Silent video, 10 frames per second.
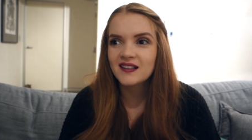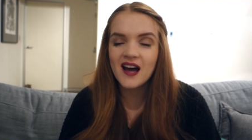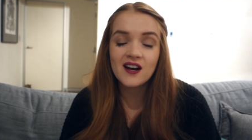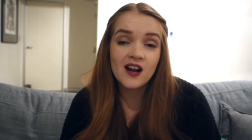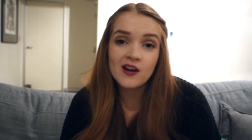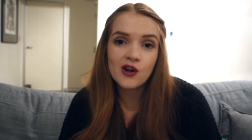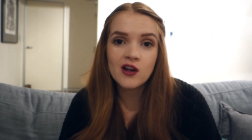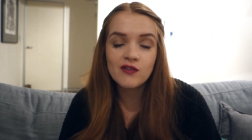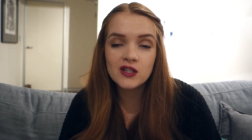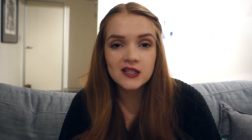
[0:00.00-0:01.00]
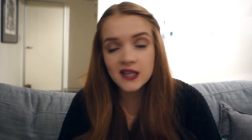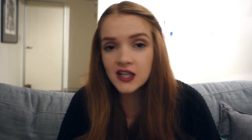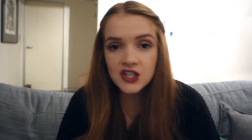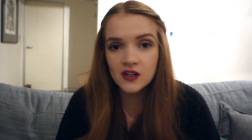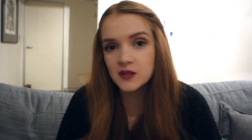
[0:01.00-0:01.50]
I don't, I don't know, if you did
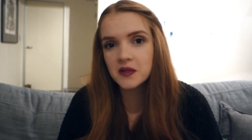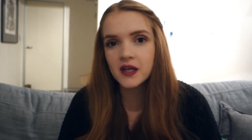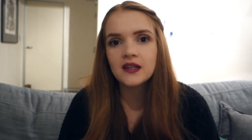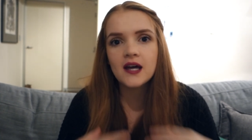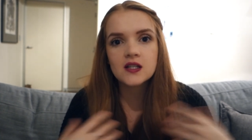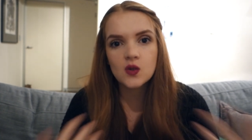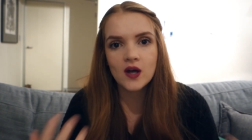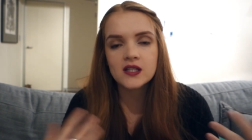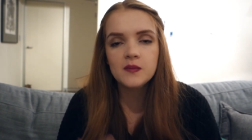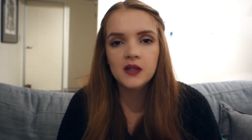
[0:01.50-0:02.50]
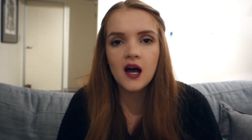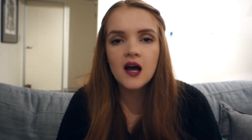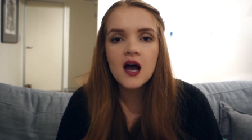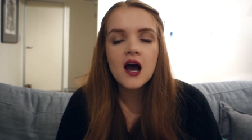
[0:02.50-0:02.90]
teaching or something like that, it's quite similar.